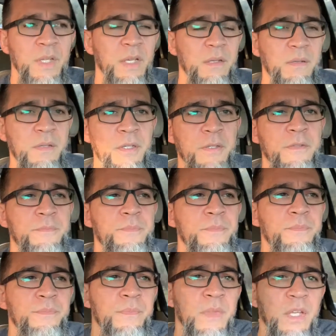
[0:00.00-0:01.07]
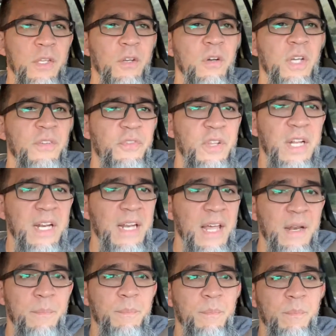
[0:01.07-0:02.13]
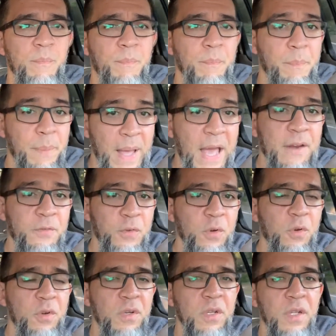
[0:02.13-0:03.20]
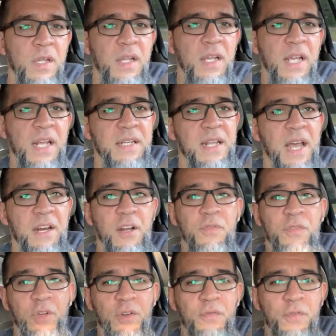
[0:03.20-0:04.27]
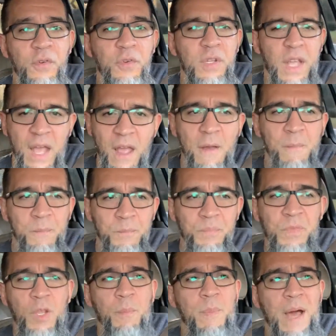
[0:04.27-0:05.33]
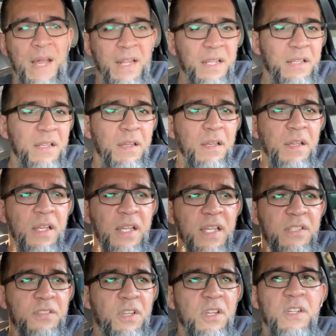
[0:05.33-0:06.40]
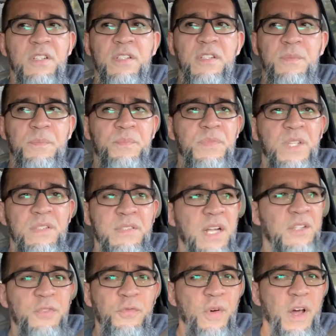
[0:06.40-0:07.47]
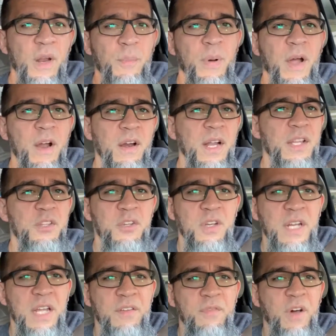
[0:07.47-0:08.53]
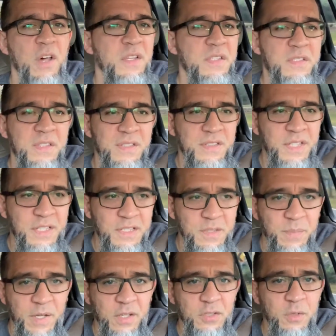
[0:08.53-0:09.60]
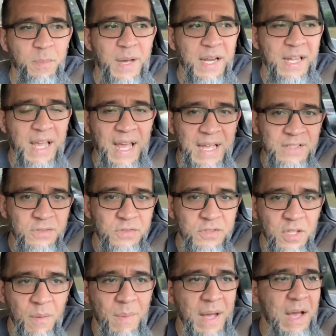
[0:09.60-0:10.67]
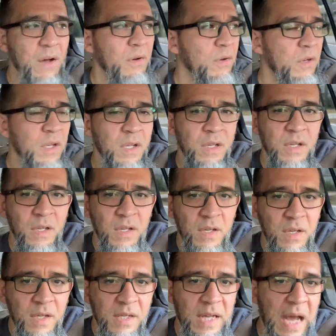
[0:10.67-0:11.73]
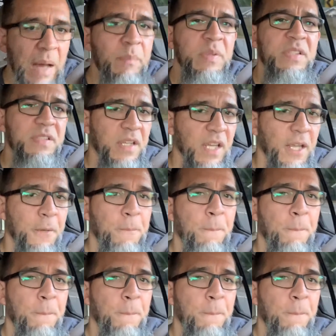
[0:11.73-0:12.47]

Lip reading: You know, if you eat a lot of bad food and not enough good food, yeah, your body is gonna start to fall apart, and you're gonna have all these diseases because your body has to somehow compensate